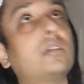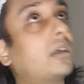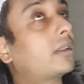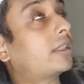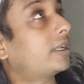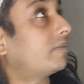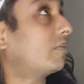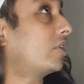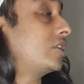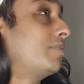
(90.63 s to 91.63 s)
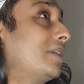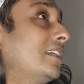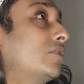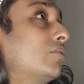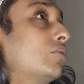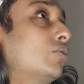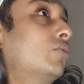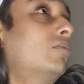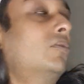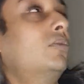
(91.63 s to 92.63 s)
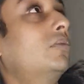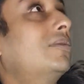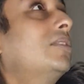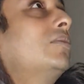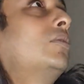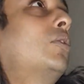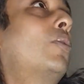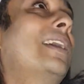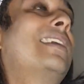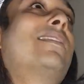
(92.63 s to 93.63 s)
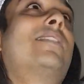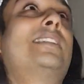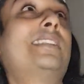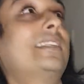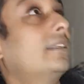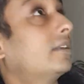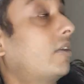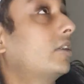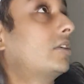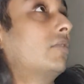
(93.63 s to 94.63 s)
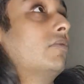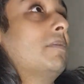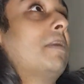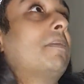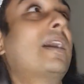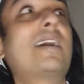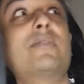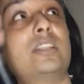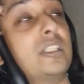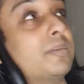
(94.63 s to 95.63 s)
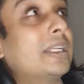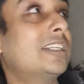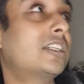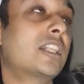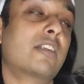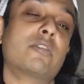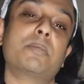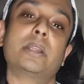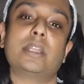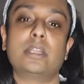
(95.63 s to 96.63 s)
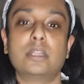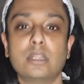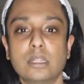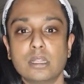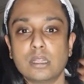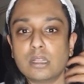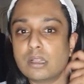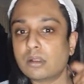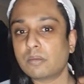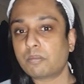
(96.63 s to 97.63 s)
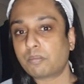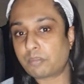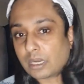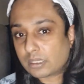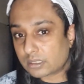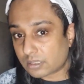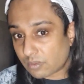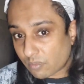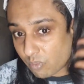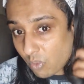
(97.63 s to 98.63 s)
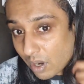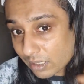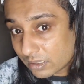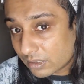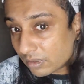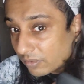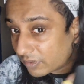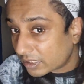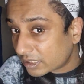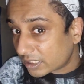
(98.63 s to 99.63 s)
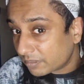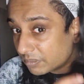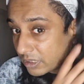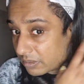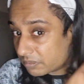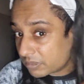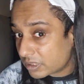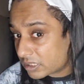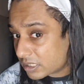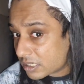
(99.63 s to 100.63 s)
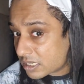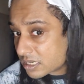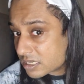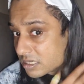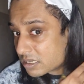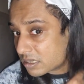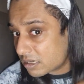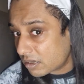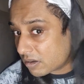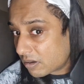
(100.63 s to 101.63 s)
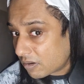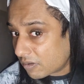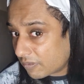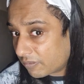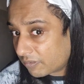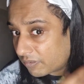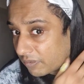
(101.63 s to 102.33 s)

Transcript: I think my speech was normal. It was quick. I don't remember having speech therapy. But one of the symptoms of